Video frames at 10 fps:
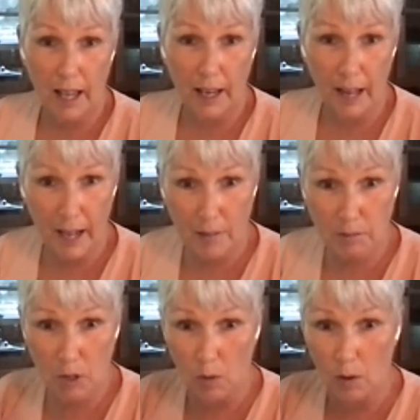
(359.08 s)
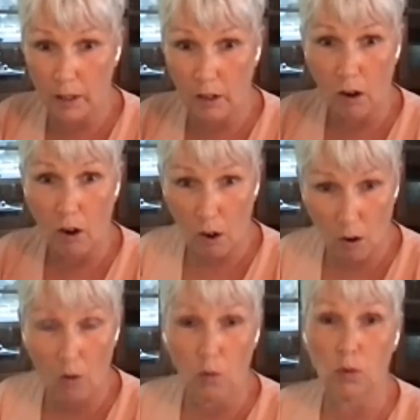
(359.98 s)
And I'm going,
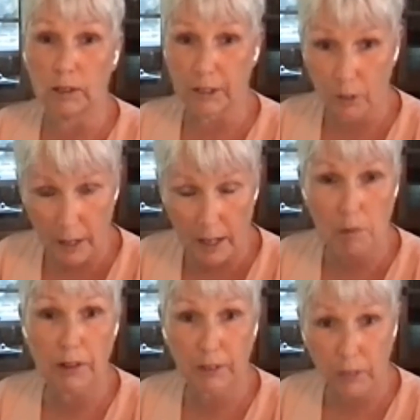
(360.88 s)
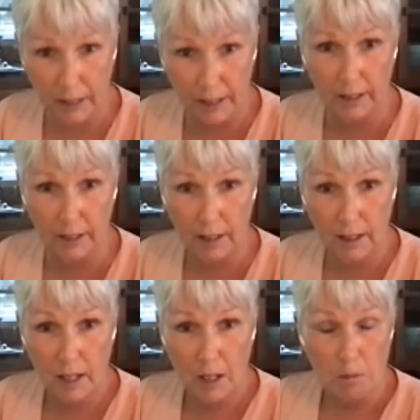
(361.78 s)
holy crap on a cracker.
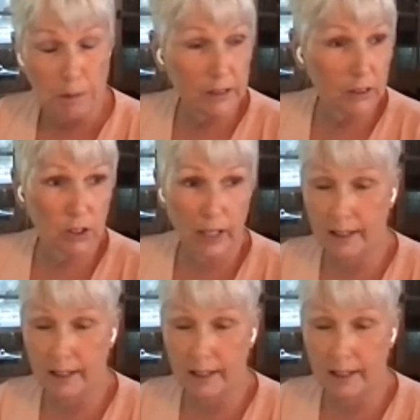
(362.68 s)
Because